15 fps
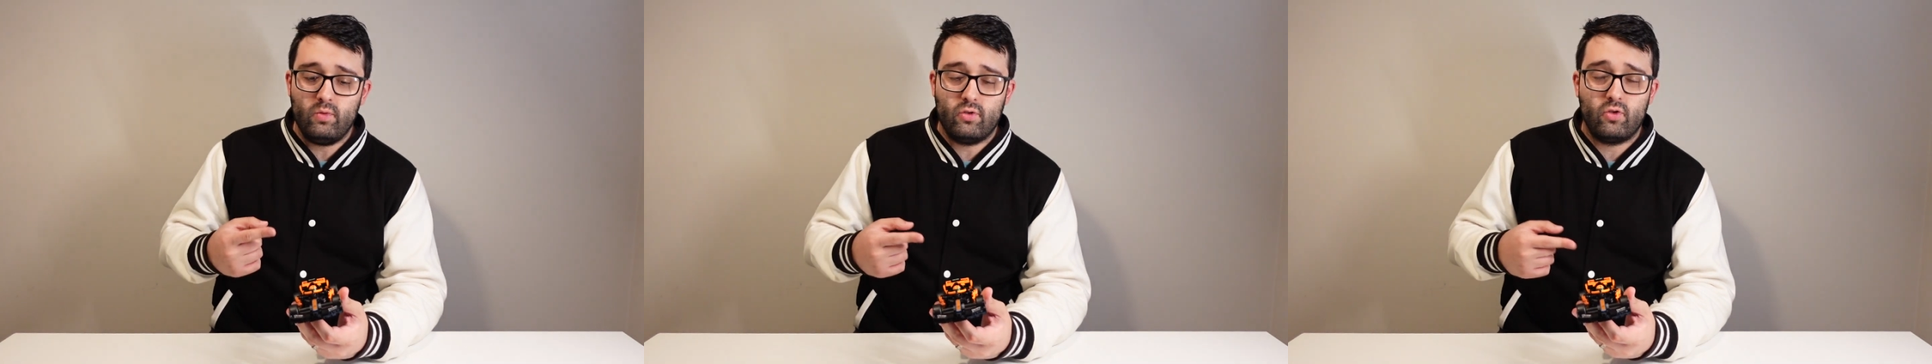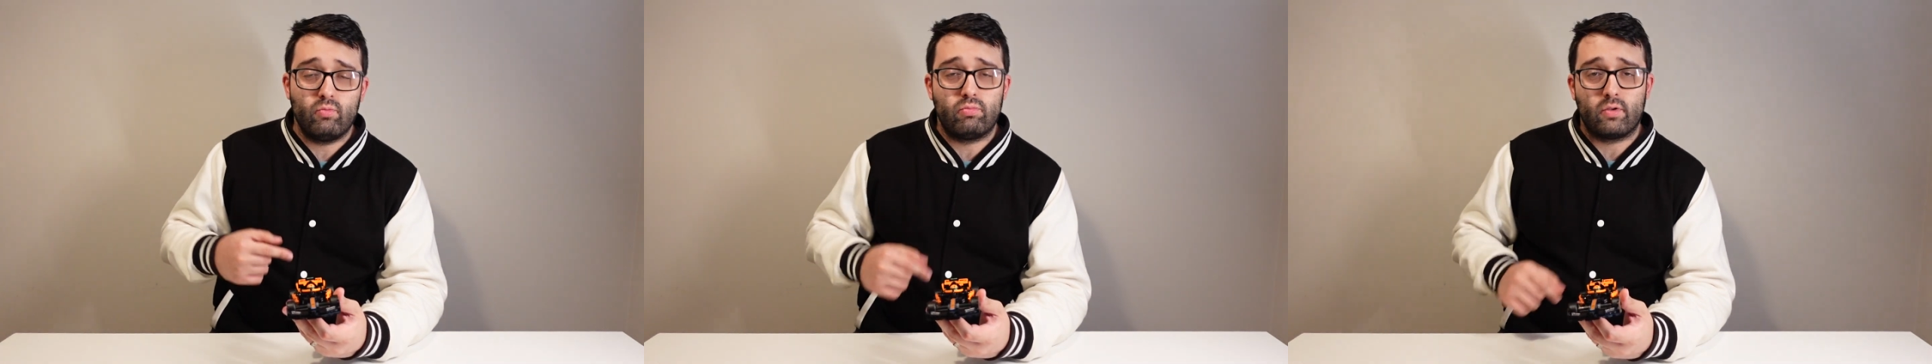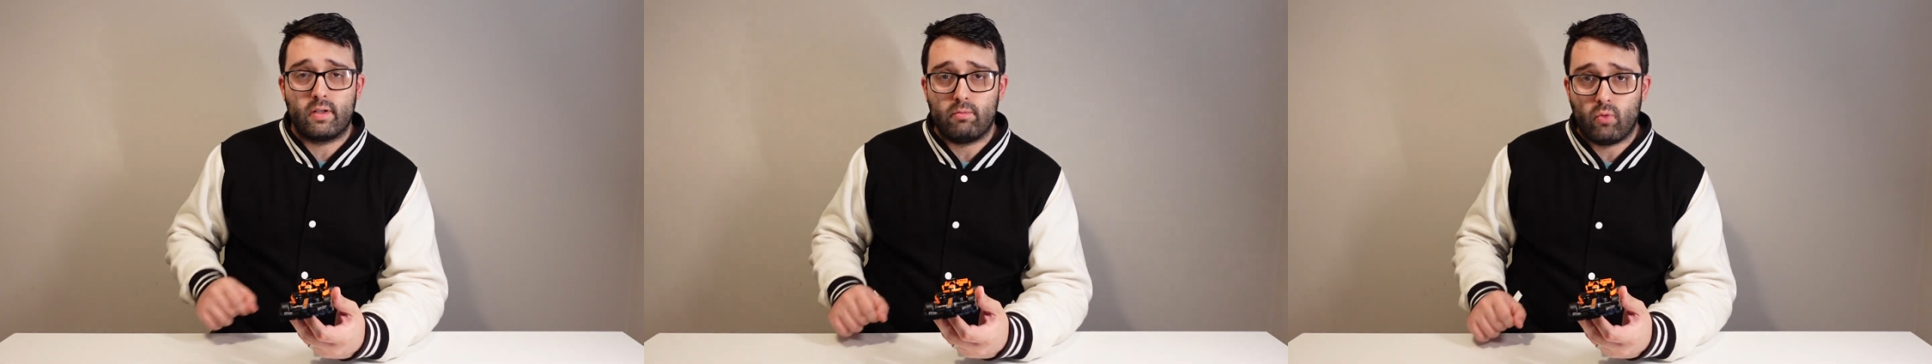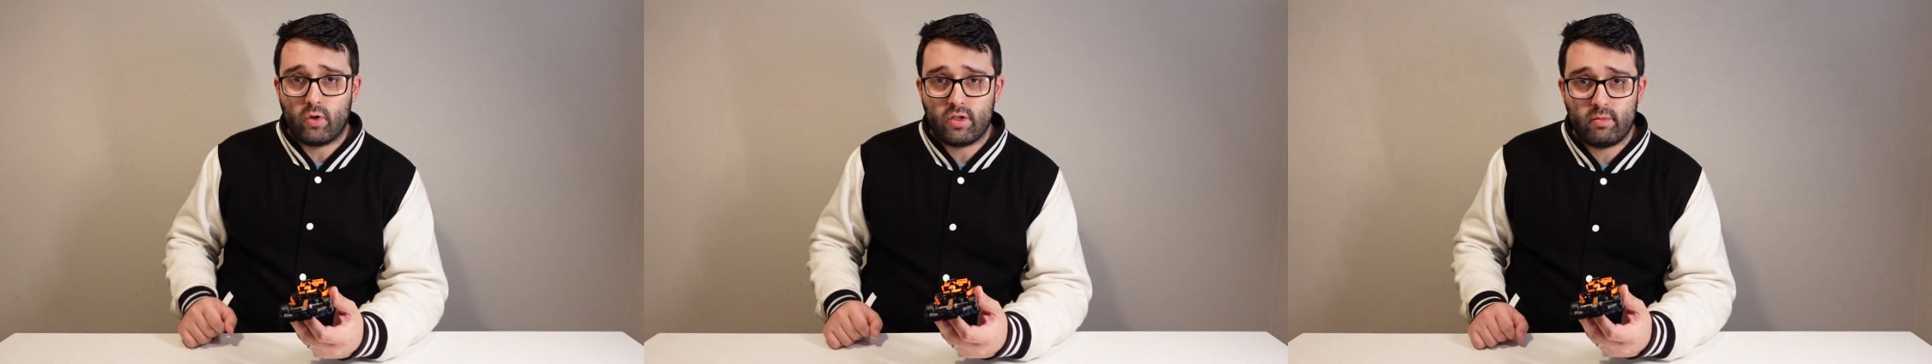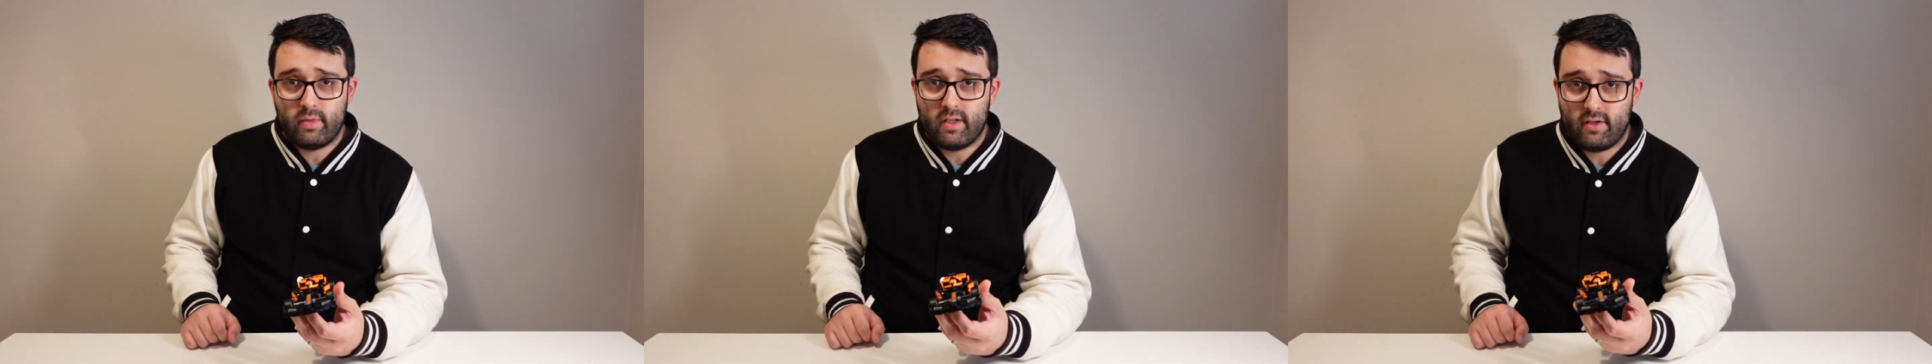to bring more
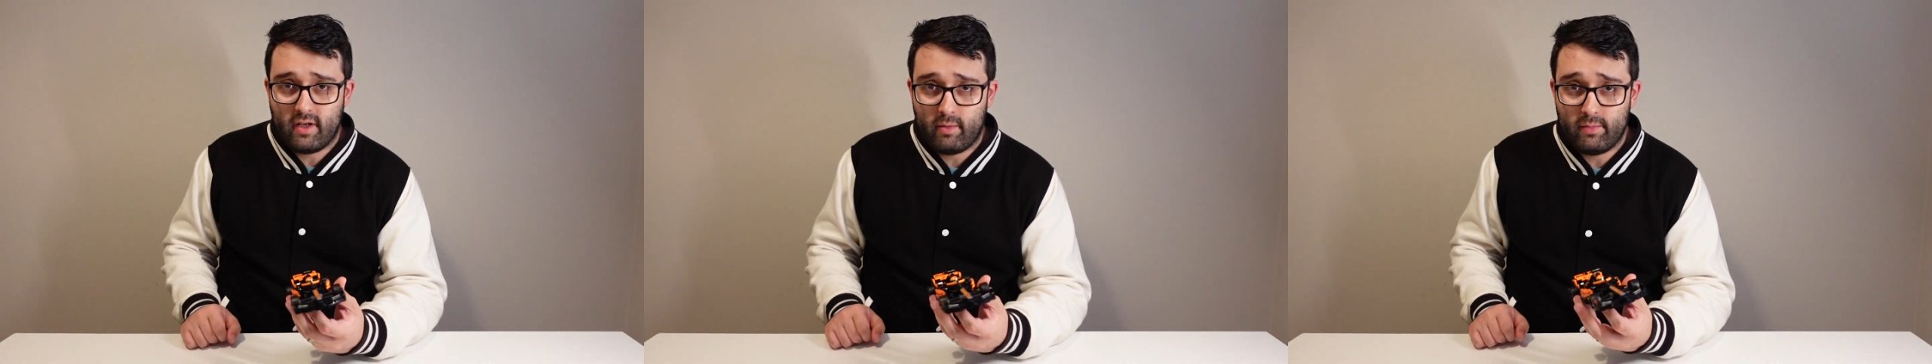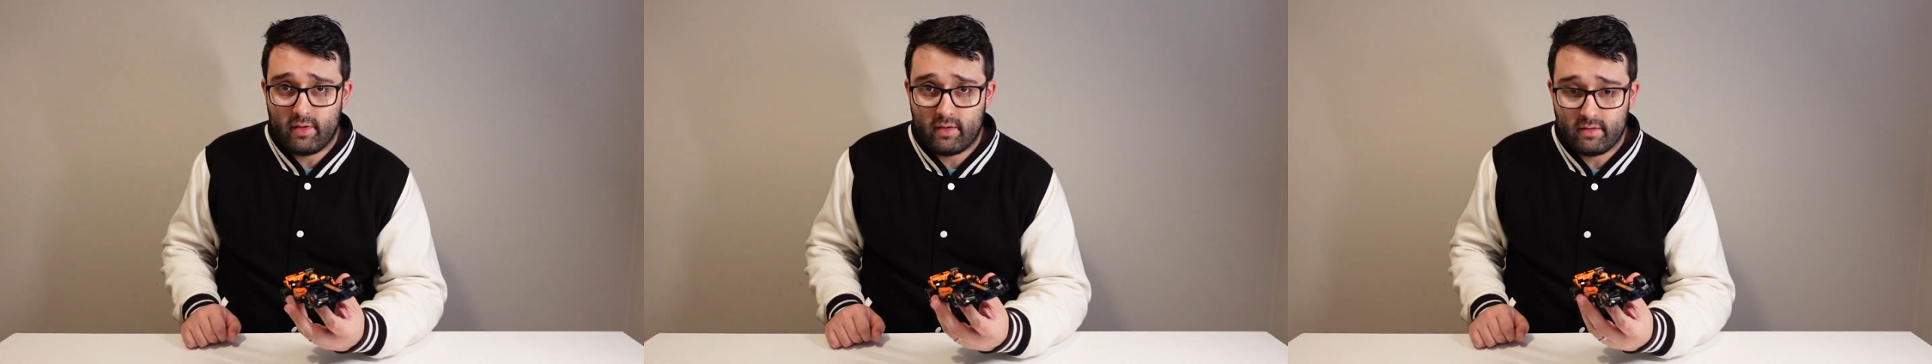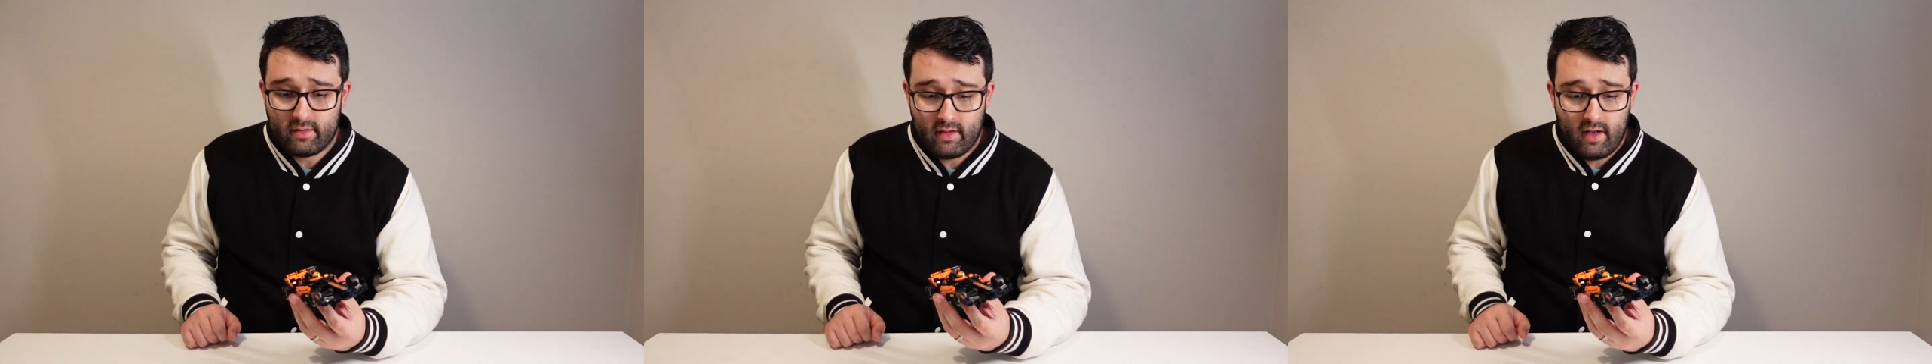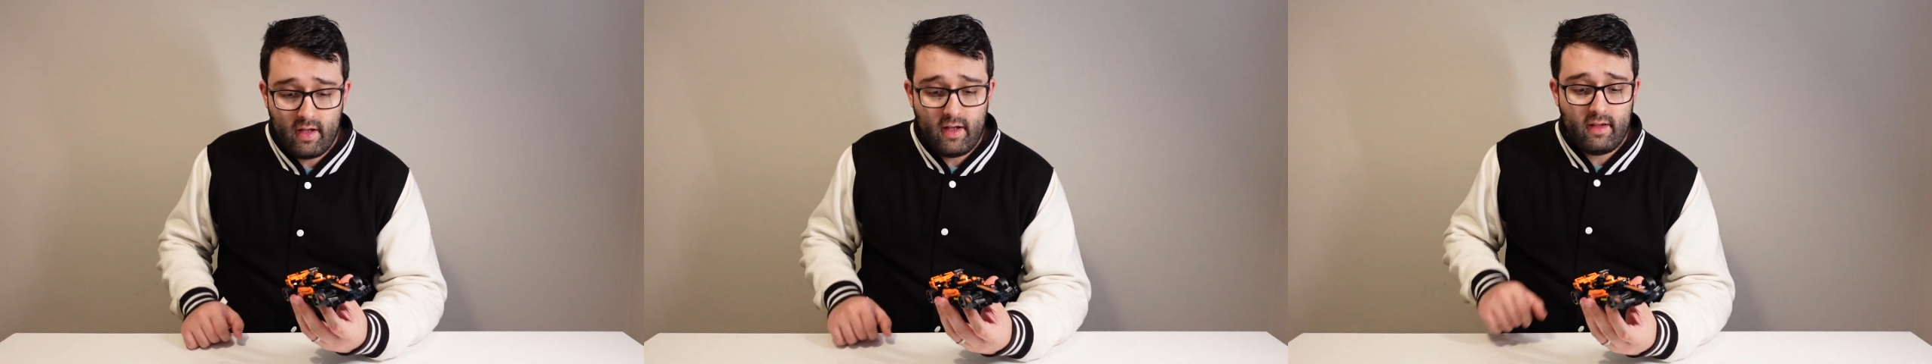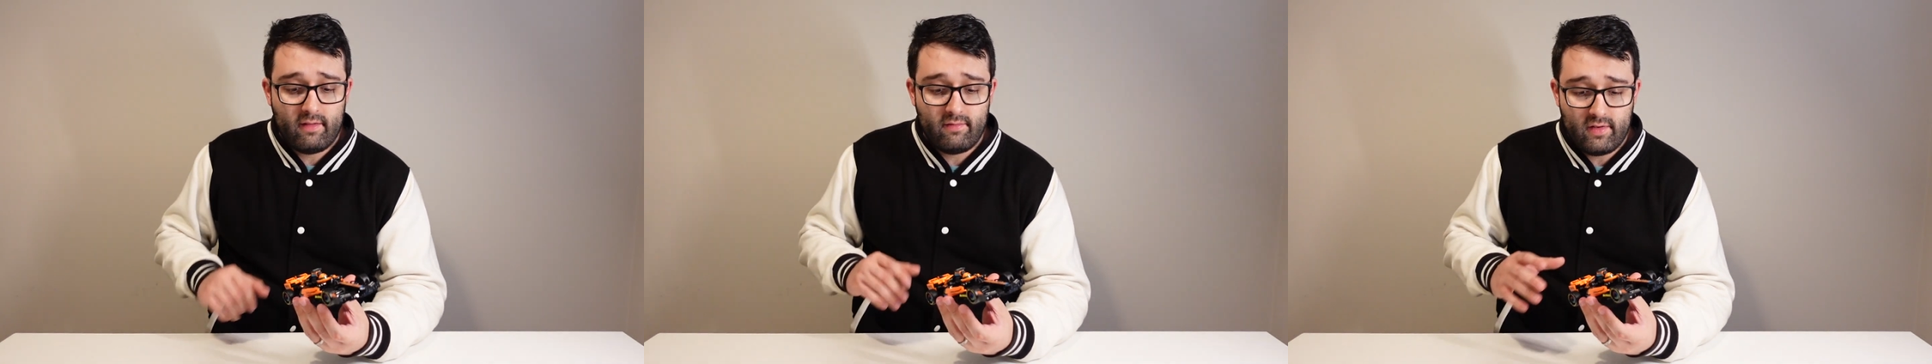Speed Champion
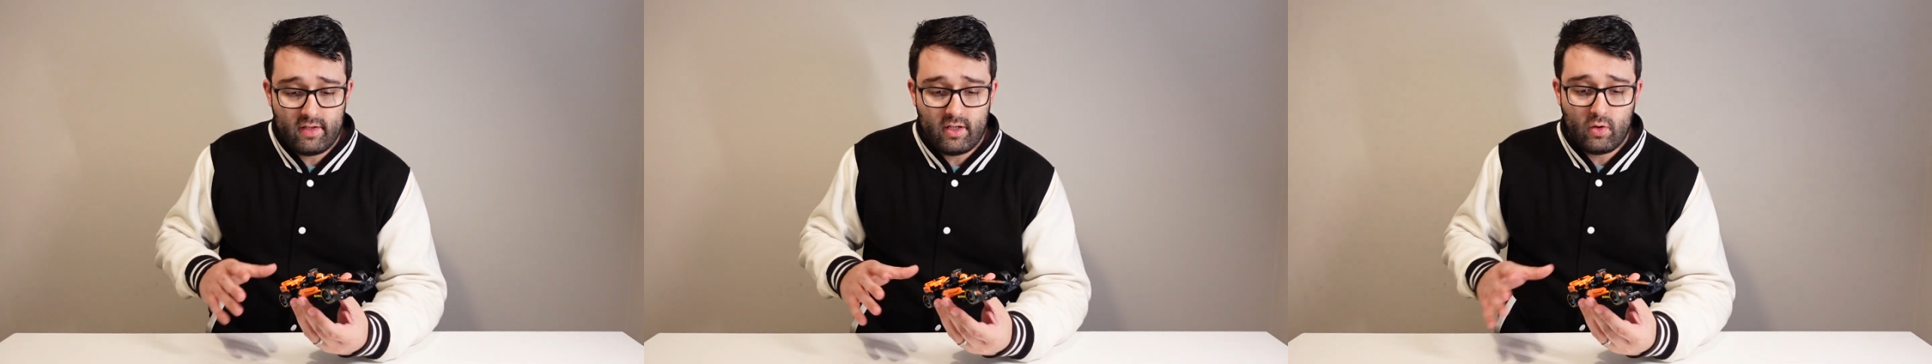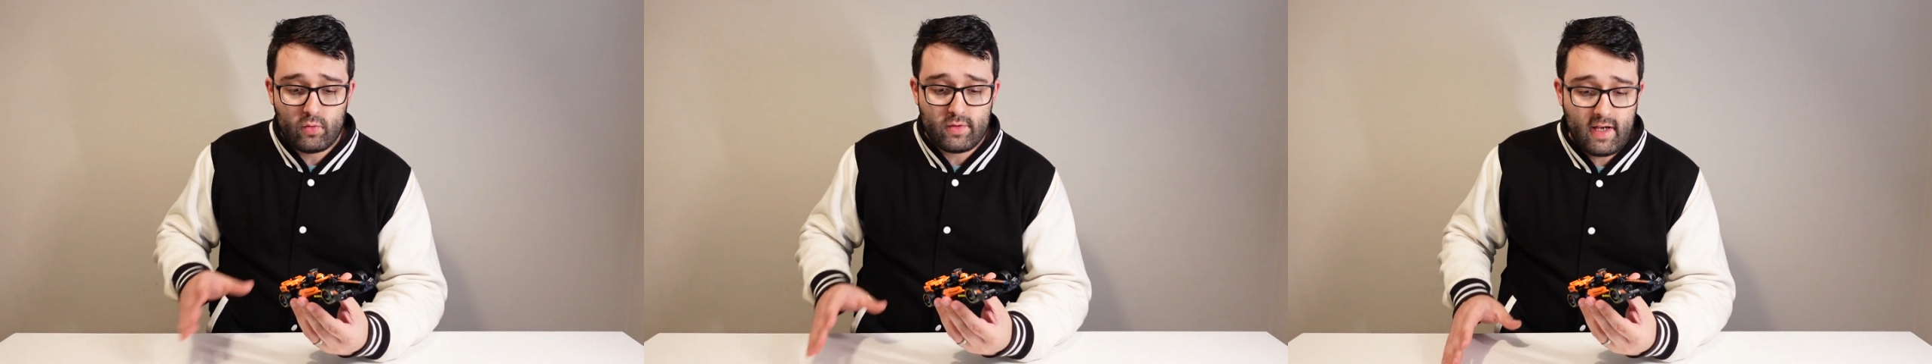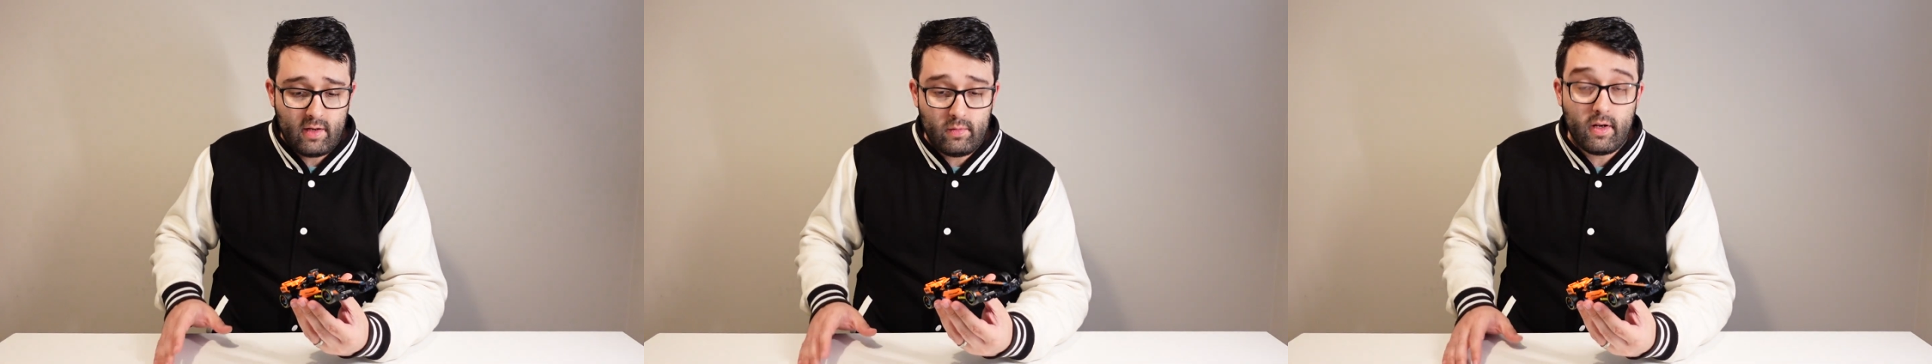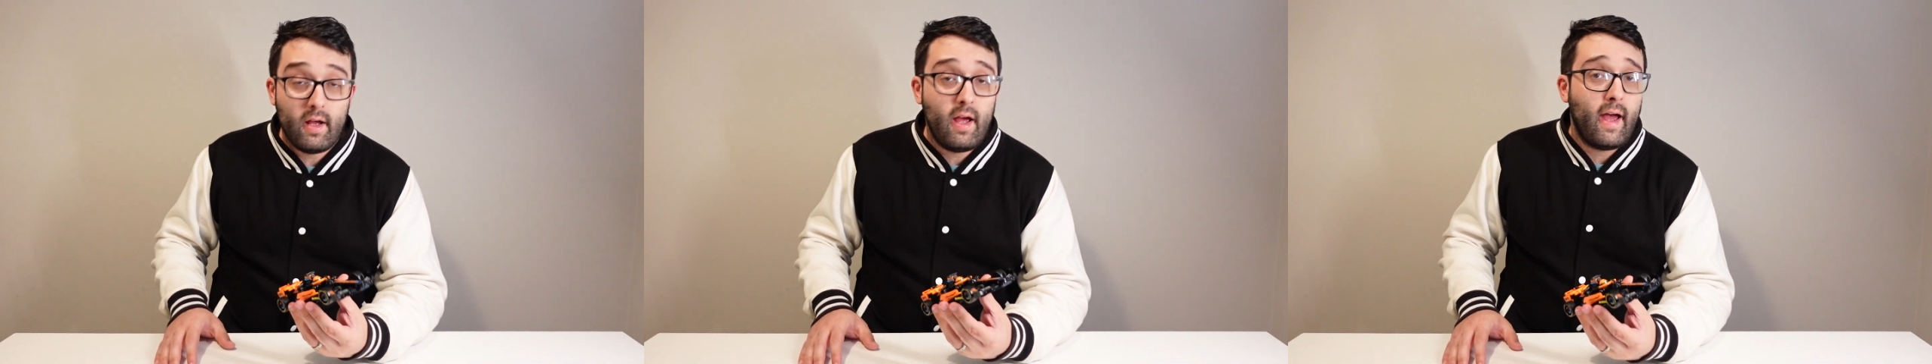videos out,